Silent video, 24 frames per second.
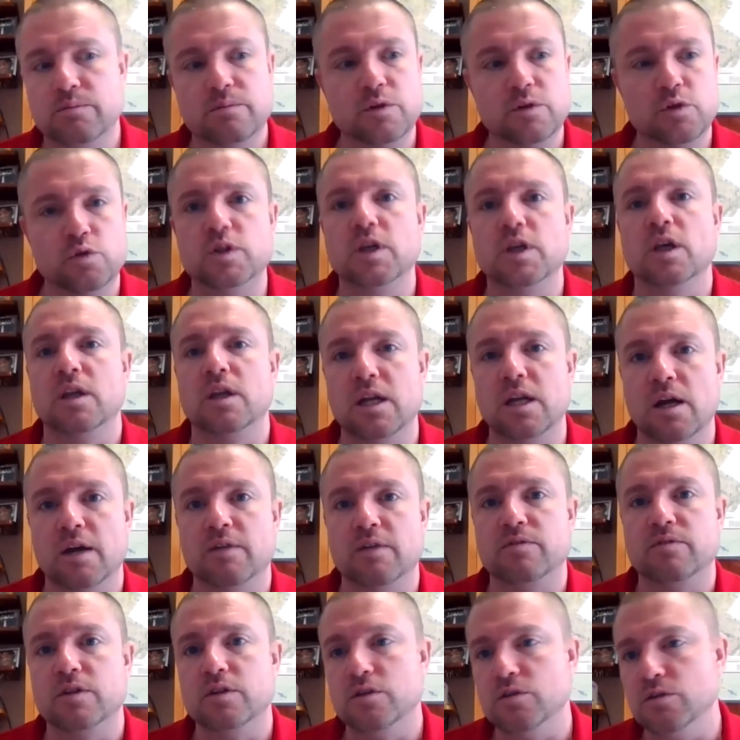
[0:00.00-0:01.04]
utility
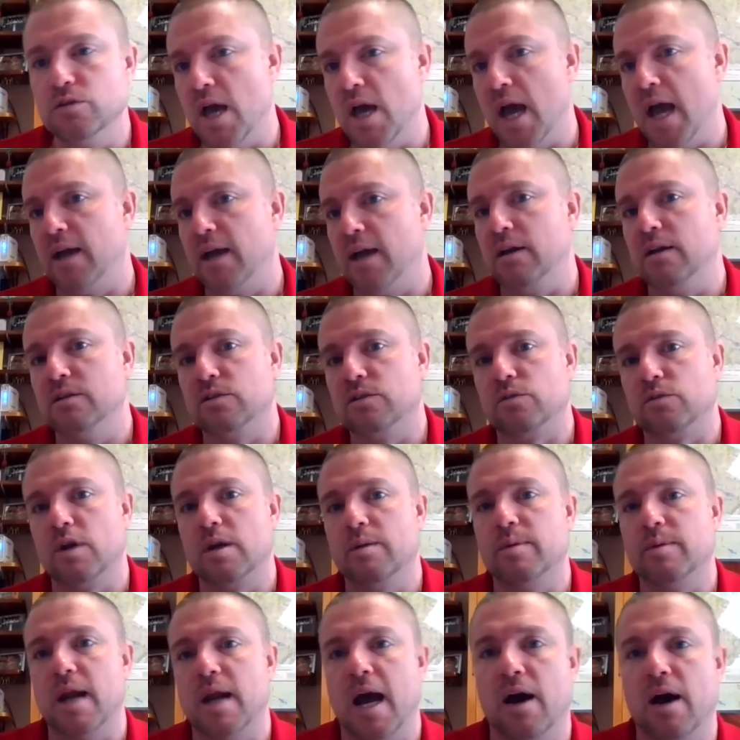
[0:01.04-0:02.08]
knife to do that and
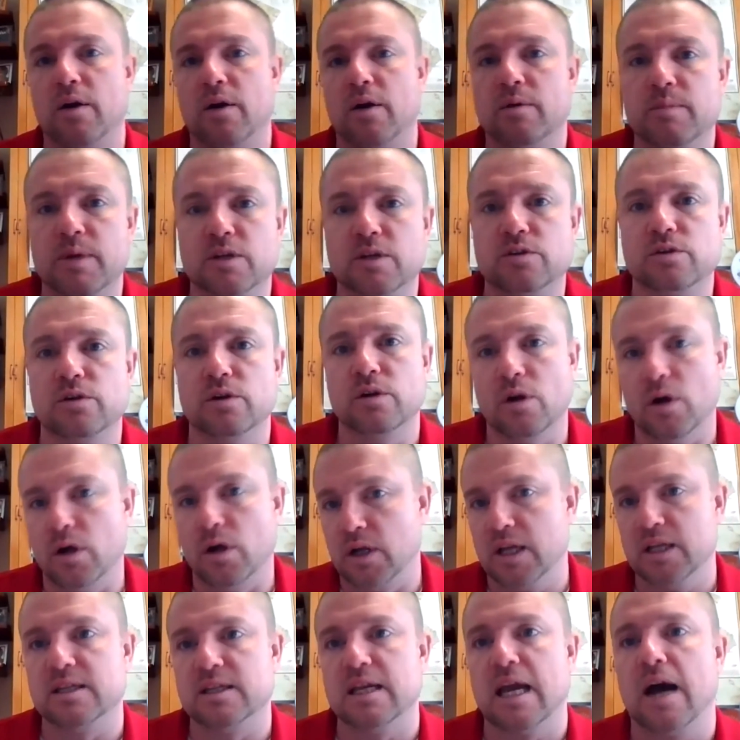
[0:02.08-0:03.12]
scrape it out, make sure it all
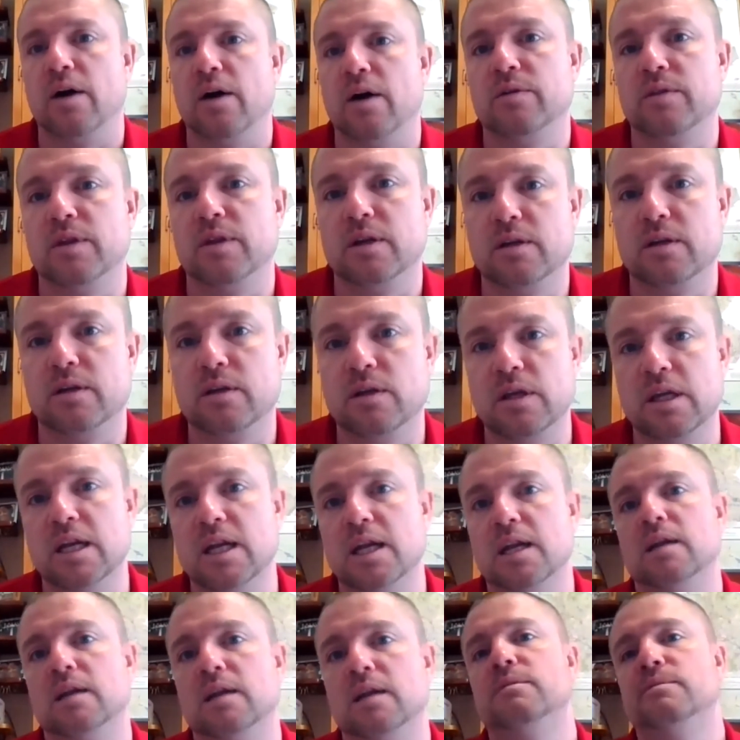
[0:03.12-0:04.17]
gets out, and then clean
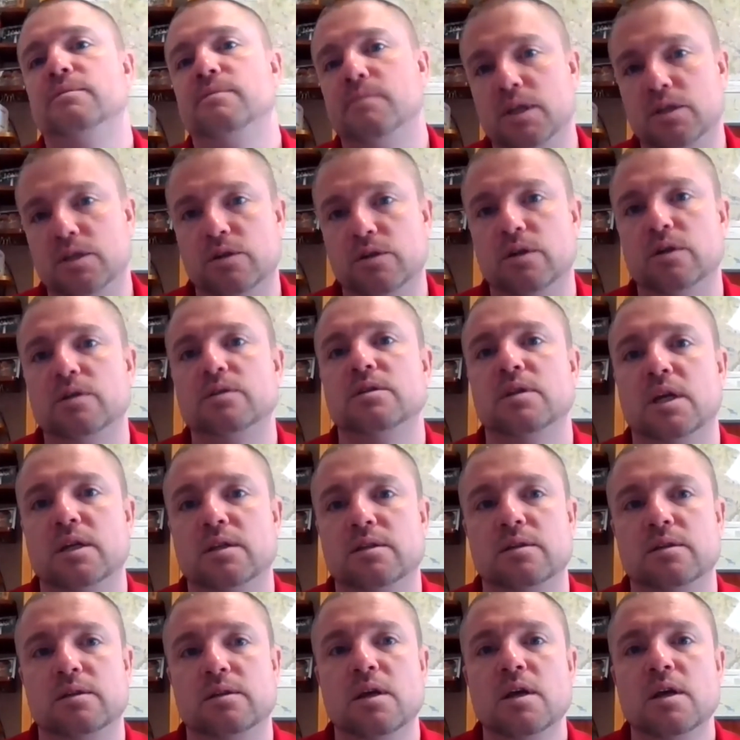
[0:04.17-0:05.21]
it, make sure it's
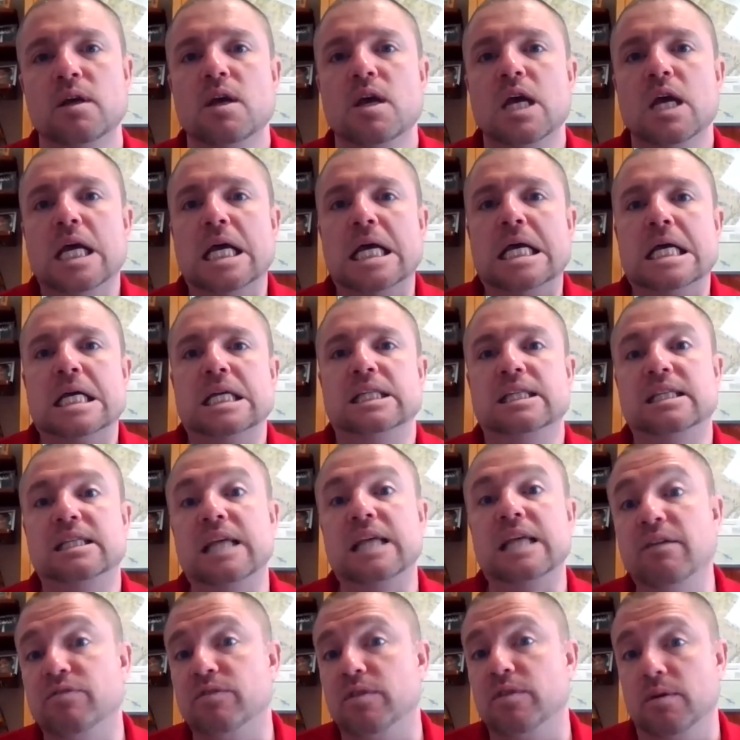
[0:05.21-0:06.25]
nice and
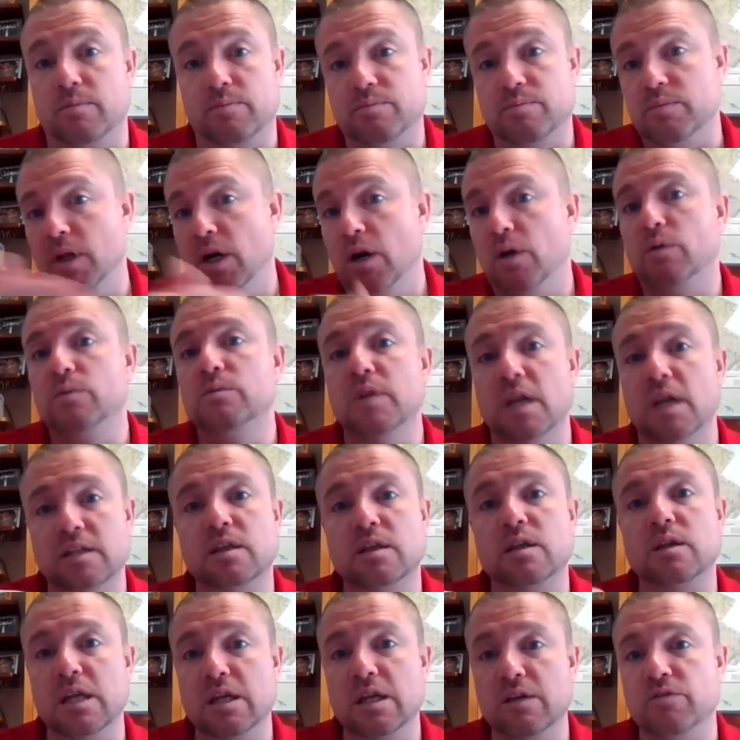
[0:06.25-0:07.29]
safe to, nice
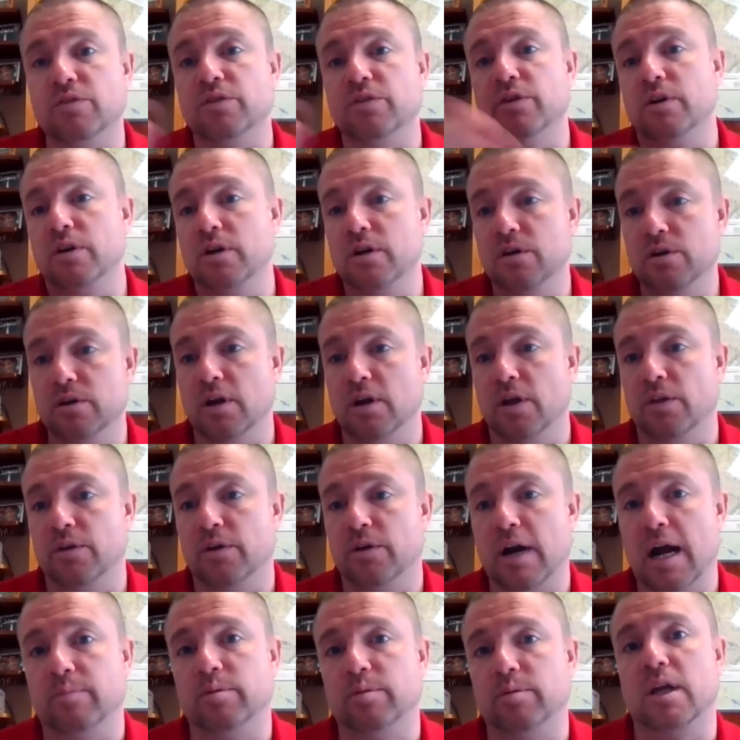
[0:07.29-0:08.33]
and clean for another
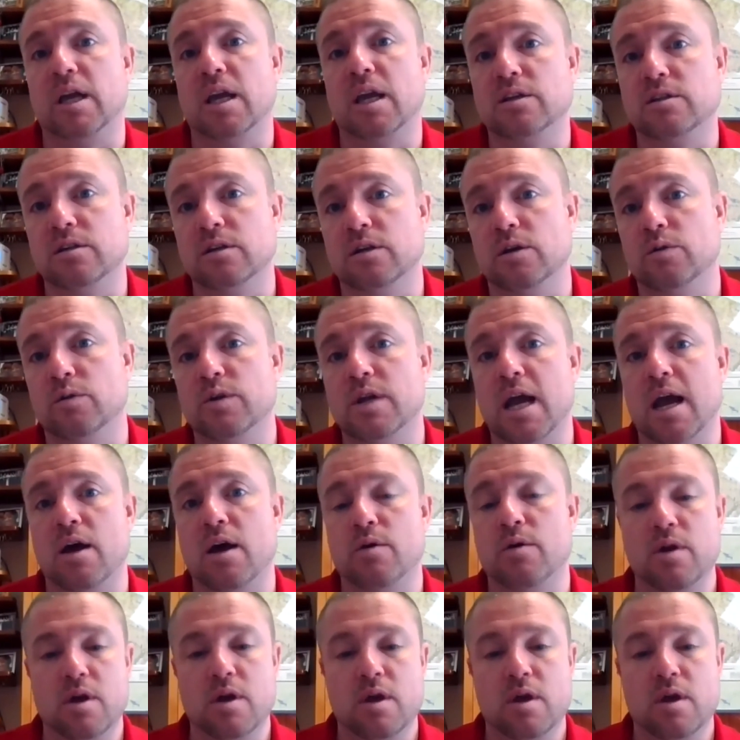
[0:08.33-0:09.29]
application to go down.